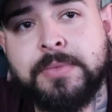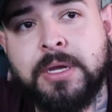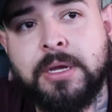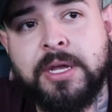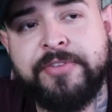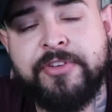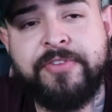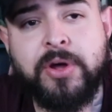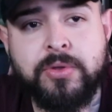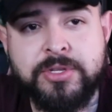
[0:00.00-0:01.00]
If you
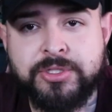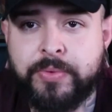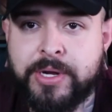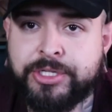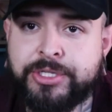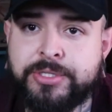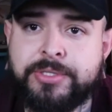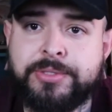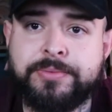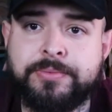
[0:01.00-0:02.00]
follow these
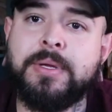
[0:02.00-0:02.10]
directions,